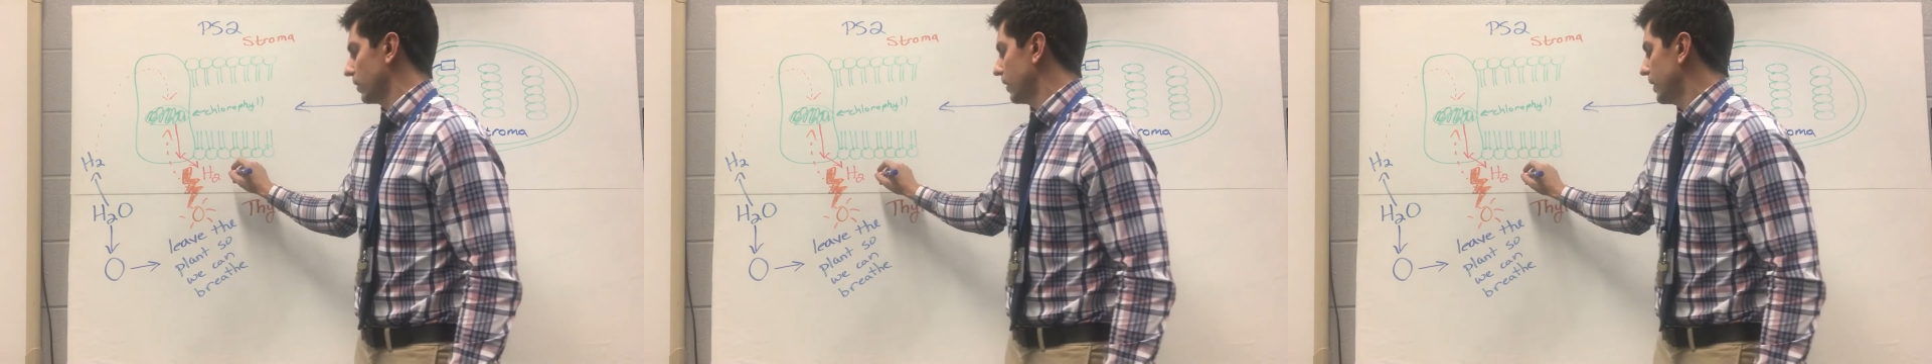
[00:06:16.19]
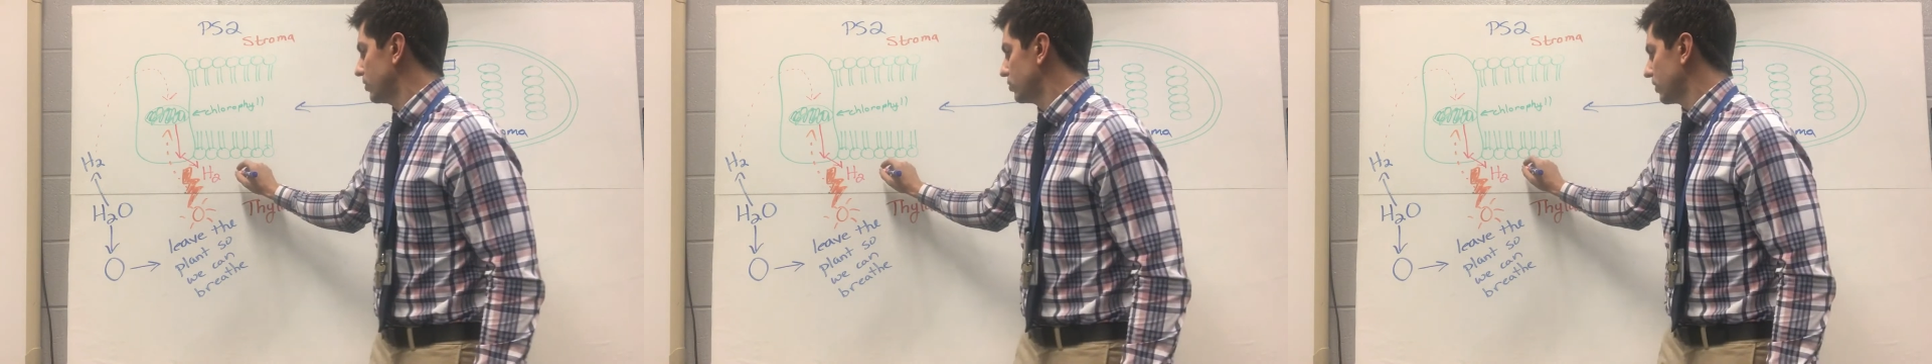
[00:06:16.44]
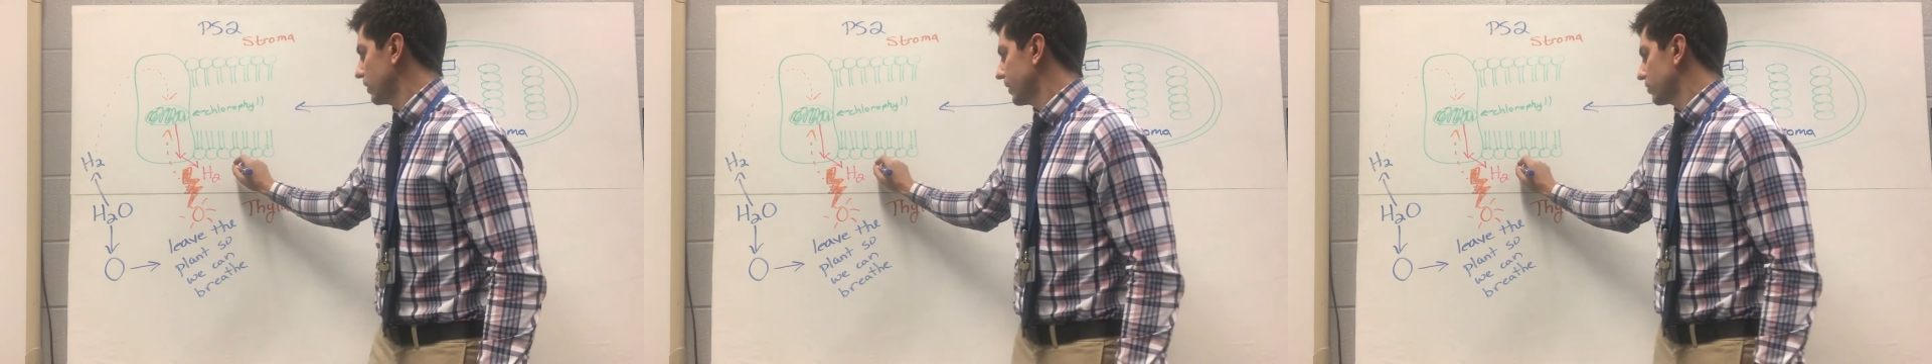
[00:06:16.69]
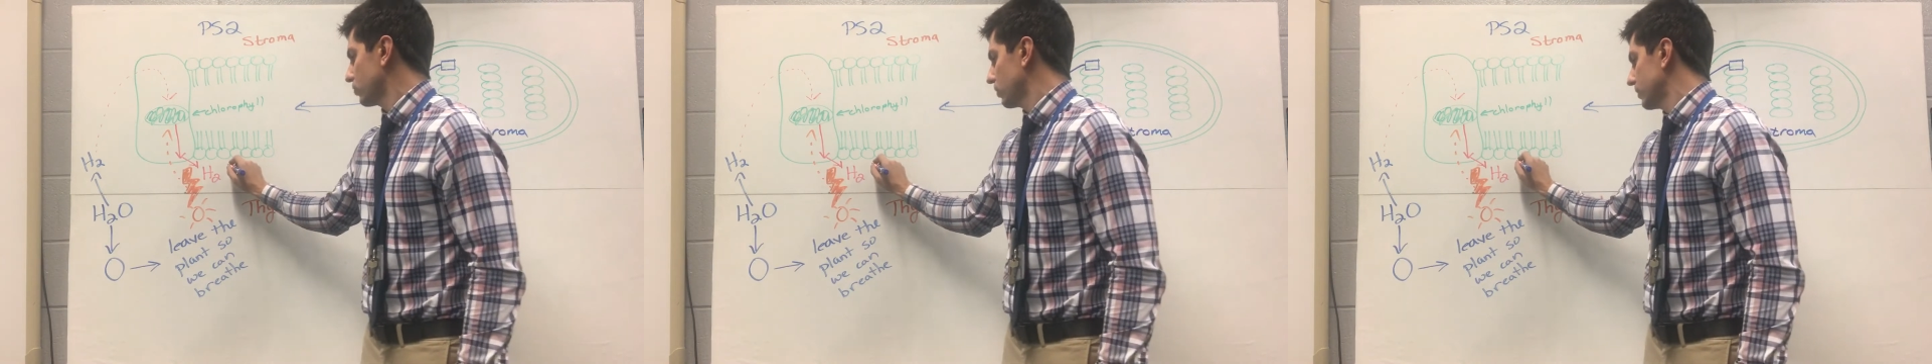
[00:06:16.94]
our hydrogen
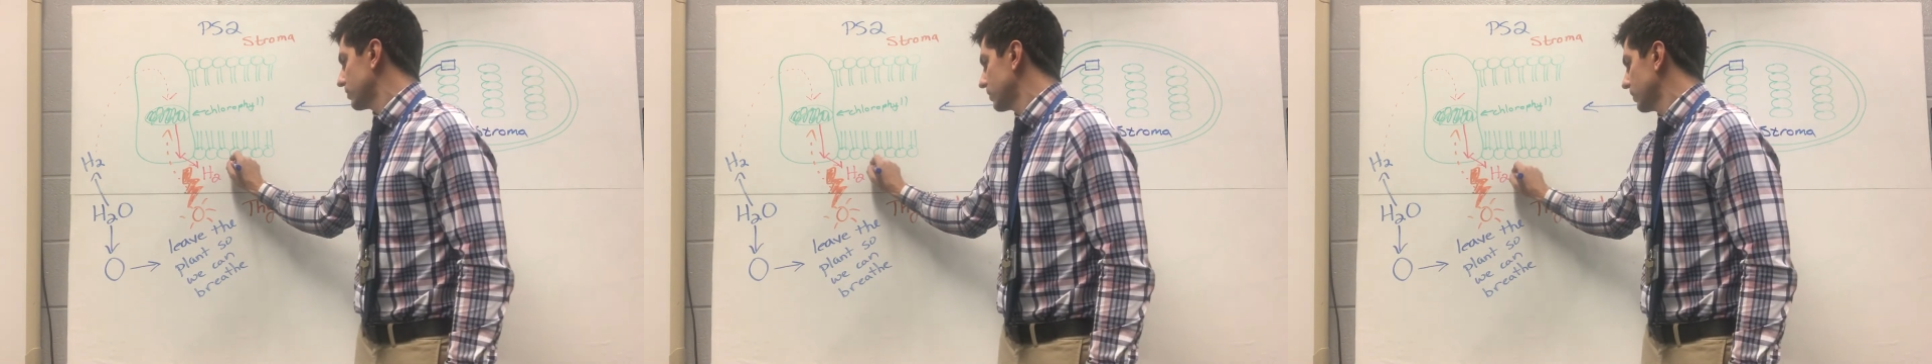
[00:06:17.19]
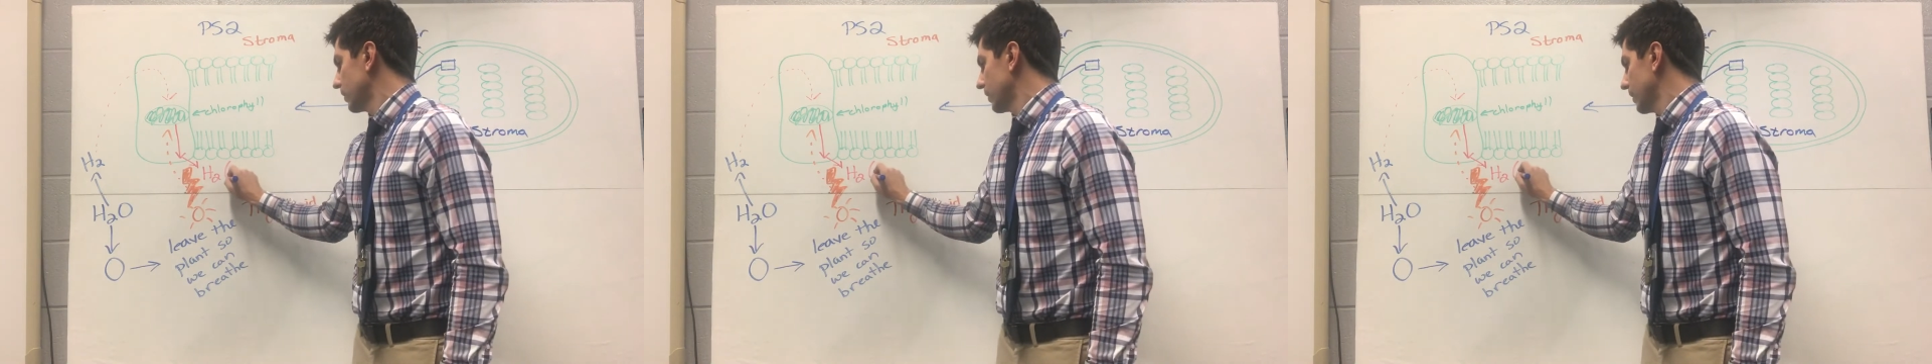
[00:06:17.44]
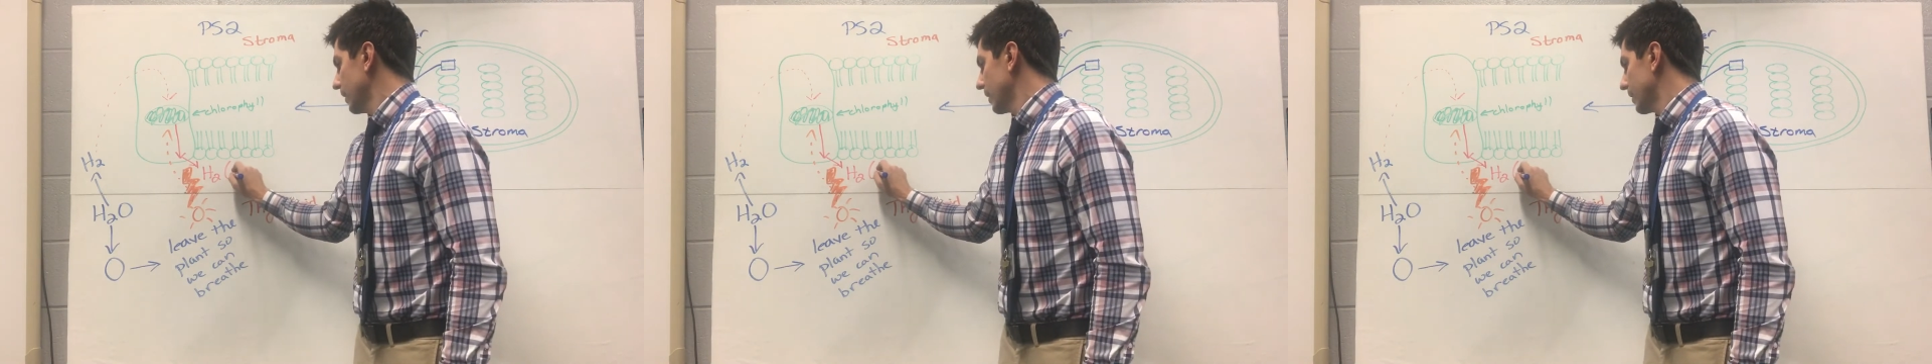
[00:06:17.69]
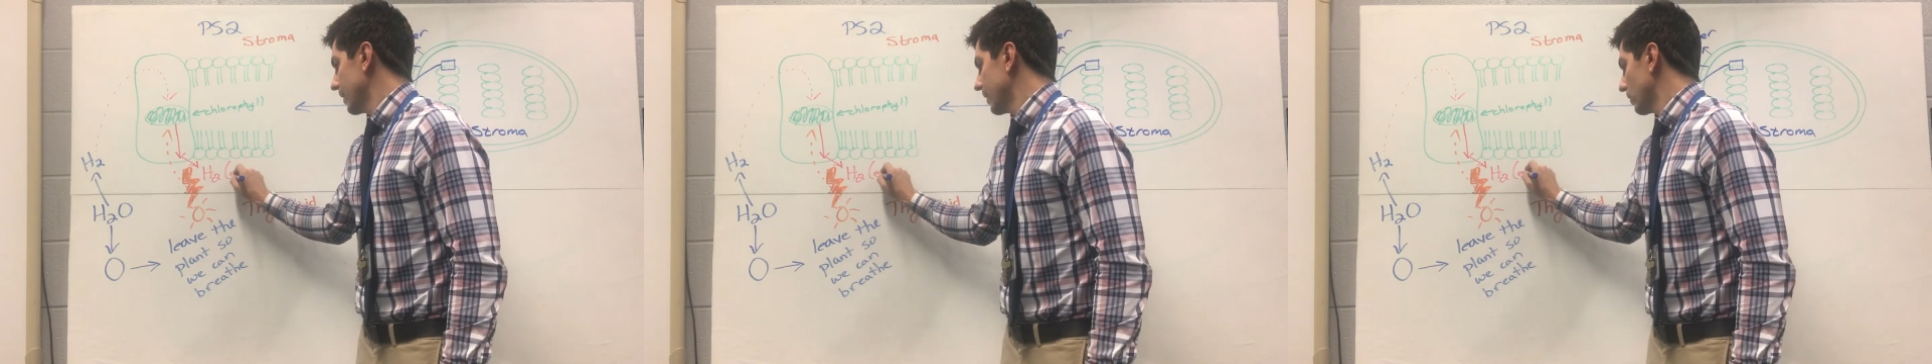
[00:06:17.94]
electrons,
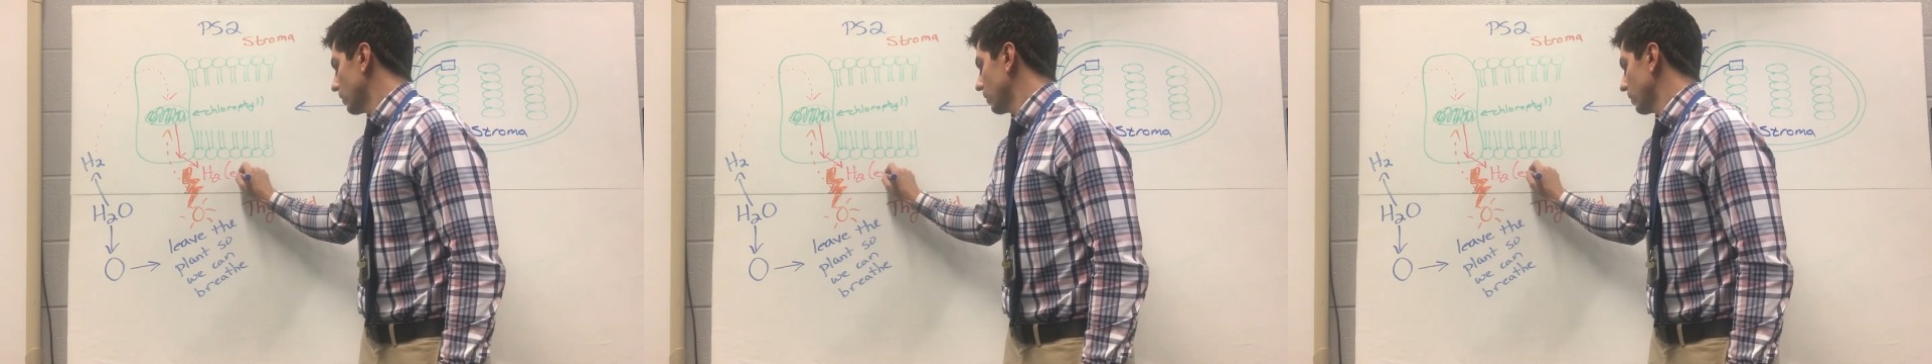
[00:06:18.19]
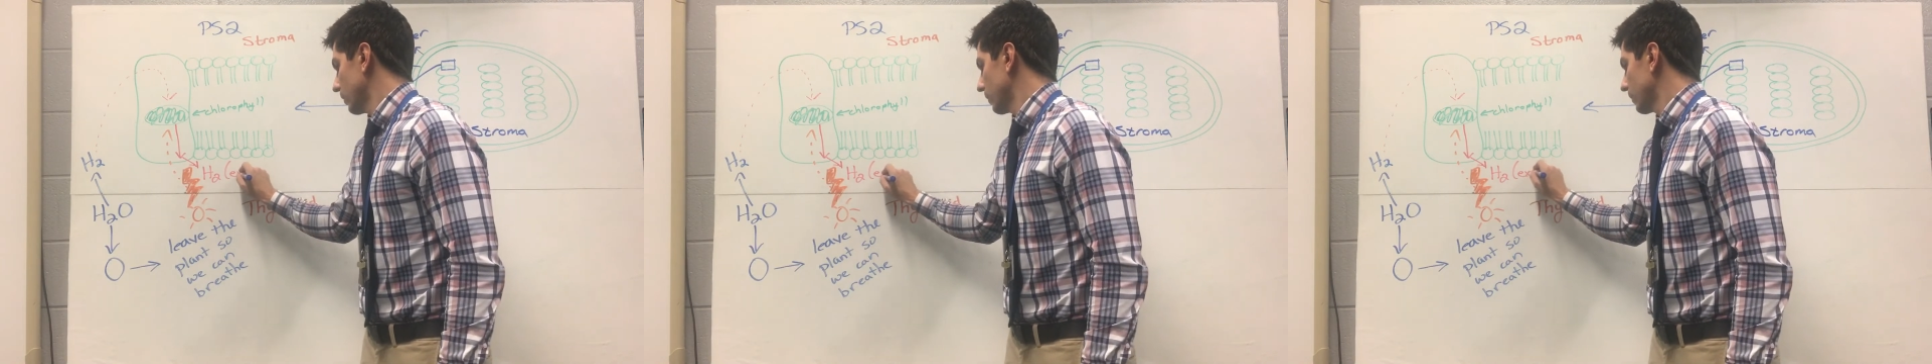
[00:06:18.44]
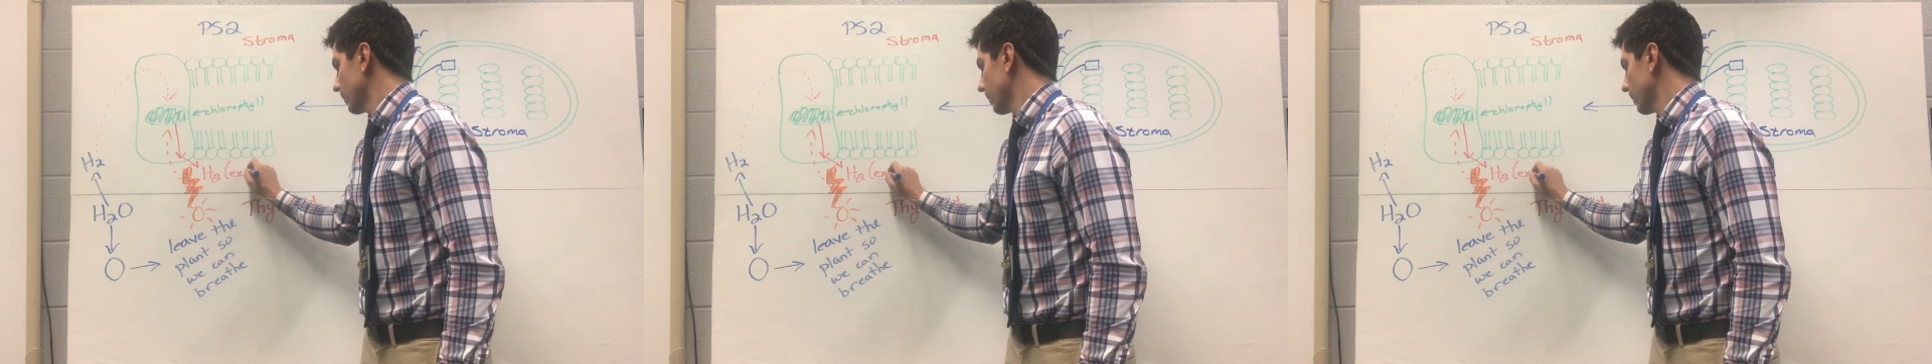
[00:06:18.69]
and they are